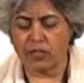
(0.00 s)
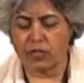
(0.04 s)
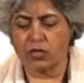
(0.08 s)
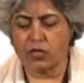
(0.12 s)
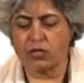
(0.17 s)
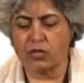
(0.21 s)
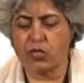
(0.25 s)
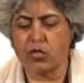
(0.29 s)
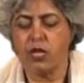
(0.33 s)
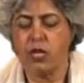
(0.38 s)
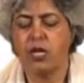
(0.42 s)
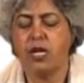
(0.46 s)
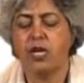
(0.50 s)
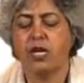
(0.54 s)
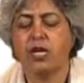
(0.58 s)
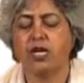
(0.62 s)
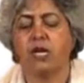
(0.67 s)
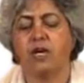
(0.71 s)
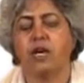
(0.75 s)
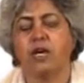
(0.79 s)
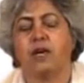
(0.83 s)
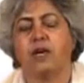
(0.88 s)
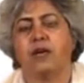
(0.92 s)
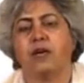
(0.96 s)
So
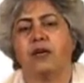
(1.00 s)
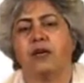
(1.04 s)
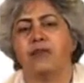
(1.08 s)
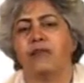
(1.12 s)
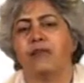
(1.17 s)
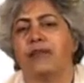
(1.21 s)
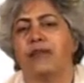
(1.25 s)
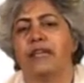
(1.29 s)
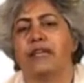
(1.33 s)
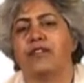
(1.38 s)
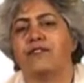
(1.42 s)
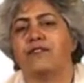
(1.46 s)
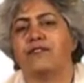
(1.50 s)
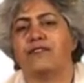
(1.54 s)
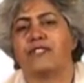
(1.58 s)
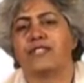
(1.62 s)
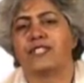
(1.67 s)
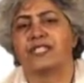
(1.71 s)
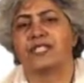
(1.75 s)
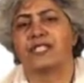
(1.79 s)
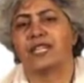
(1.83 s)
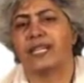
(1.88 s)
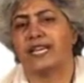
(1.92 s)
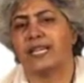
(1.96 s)
men of
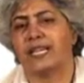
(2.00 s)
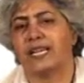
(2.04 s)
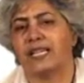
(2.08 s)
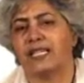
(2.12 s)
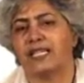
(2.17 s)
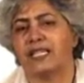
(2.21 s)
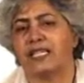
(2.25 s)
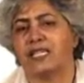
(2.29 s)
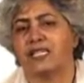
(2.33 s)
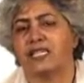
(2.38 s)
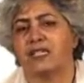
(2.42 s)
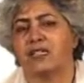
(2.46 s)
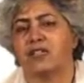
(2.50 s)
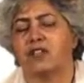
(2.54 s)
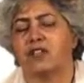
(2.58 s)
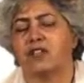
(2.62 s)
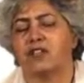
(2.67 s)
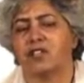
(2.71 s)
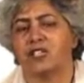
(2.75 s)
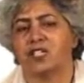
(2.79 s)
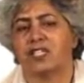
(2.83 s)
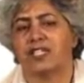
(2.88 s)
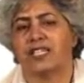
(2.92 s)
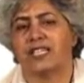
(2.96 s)
state
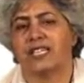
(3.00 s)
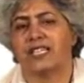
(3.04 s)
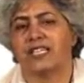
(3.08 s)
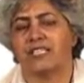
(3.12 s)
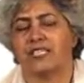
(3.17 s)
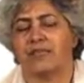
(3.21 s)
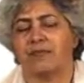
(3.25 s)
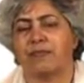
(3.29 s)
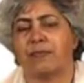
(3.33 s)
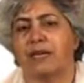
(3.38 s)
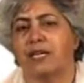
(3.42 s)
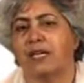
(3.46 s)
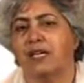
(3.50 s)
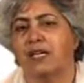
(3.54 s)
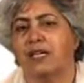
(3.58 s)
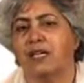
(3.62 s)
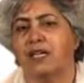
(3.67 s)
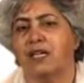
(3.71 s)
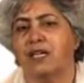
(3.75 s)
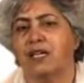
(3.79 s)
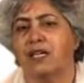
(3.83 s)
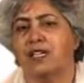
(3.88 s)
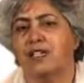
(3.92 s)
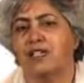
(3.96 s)
or statesmen
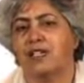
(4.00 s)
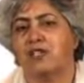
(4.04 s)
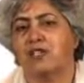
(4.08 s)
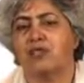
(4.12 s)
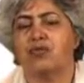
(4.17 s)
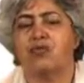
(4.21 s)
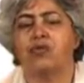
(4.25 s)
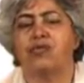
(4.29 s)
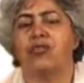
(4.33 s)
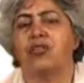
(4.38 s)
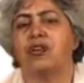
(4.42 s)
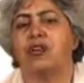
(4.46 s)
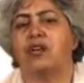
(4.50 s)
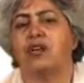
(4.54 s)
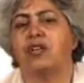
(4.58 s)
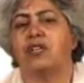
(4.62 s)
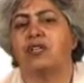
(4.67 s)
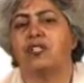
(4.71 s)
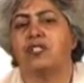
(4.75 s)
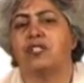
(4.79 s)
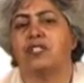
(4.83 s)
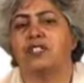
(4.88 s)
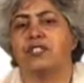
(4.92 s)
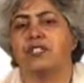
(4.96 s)
do
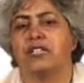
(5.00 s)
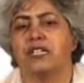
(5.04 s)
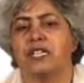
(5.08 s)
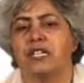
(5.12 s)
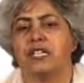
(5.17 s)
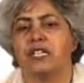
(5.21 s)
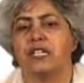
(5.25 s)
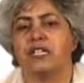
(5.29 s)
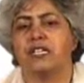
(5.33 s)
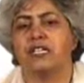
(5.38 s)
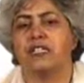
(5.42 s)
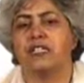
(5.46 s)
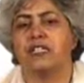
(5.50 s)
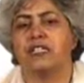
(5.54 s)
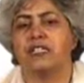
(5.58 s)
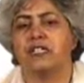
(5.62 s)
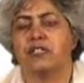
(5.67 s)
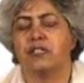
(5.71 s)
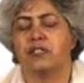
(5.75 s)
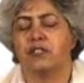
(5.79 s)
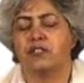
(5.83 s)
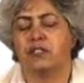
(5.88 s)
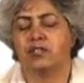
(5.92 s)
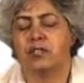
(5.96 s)
not need
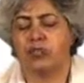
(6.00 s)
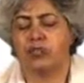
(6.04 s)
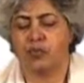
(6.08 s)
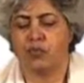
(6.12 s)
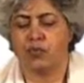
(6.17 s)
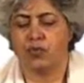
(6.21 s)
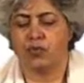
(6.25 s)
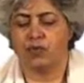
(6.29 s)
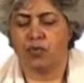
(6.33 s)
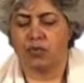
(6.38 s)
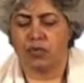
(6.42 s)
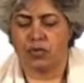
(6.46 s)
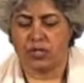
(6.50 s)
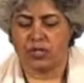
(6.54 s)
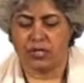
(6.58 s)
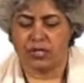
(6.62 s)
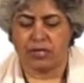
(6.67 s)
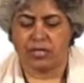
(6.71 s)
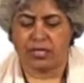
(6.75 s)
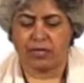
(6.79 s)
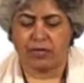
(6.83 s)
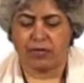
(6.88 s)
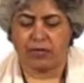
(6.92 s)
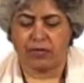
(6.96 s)
to
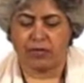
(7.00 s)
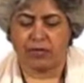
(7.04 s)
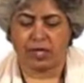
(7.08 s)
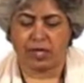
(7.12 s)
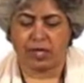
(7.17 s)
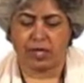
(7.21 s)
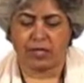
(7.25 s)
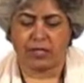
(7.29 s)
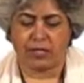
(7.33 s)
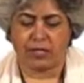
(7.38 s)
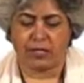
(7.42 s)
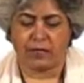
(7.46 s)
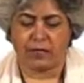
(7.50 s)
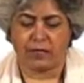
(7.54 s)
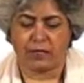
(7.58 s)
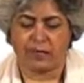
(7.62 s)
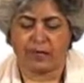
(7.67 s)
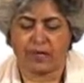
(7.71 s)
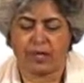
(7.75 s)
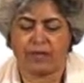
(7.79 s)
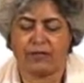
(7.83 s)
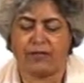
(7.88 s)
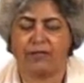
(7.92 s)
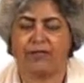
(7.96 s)
dissimulate.
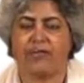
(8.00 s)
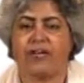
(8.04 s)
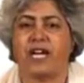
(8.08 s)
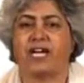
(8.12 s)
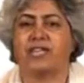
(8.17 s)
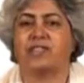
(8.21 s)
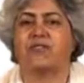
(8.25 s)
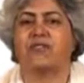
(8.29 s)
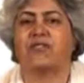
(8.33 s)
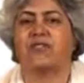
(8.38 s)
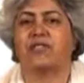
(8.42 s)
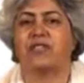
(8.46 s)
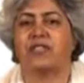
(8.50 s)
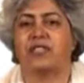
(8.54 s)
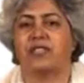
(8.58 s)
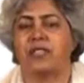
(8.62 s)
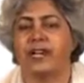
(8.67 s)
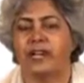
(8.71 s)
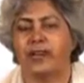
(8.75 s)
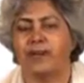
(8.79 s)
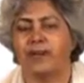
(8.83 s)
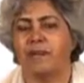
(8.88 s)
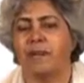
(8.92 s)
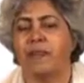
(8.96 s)
In fact, for
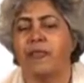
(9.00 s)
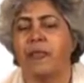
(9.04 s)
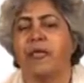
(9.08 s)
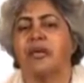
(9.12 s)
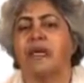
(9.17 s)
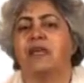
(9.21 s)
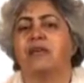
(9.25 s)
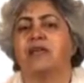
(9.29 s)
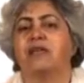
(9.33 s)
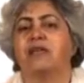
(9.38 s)
them,